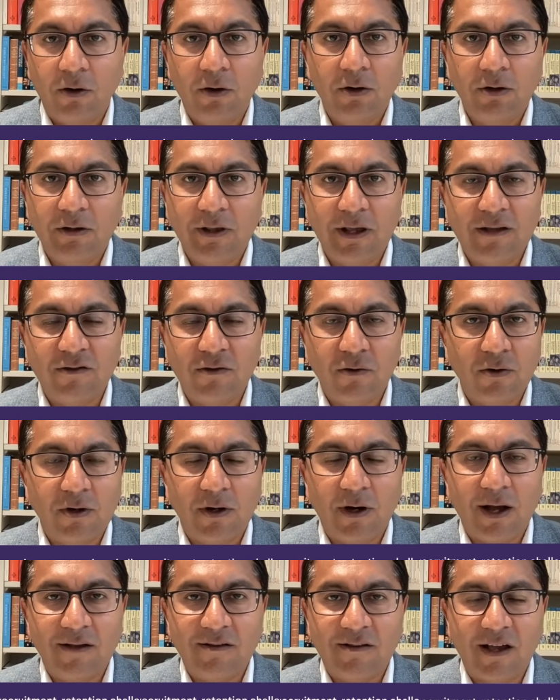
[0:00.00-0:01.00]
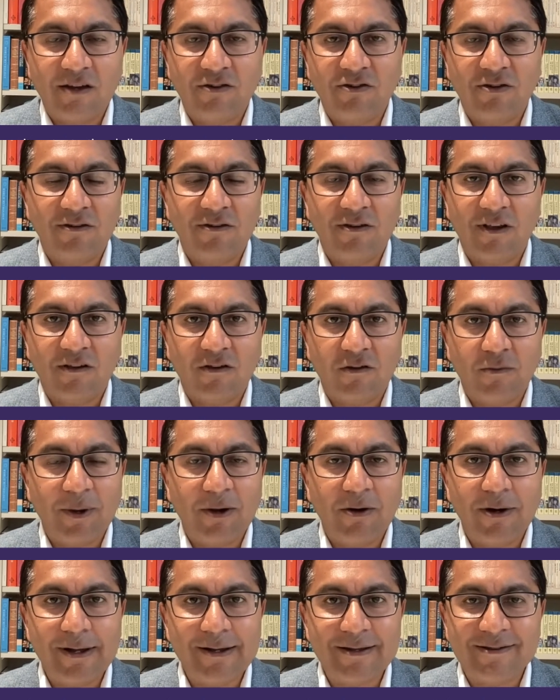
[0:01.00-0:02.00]
heard these organisations
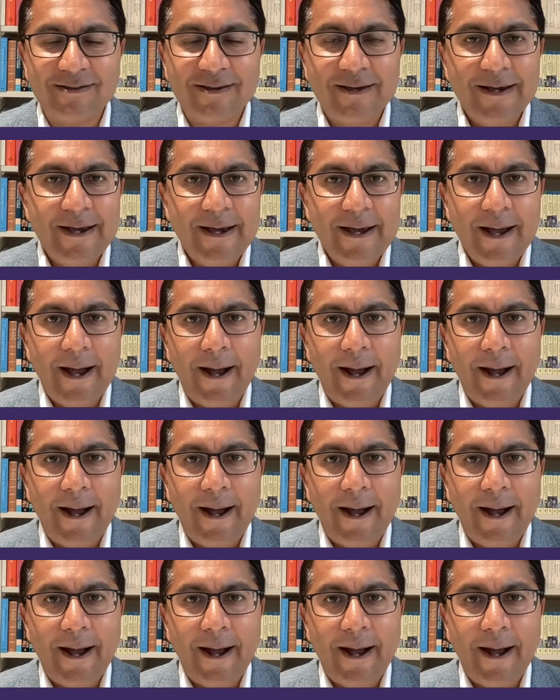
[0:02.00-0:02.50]
experience.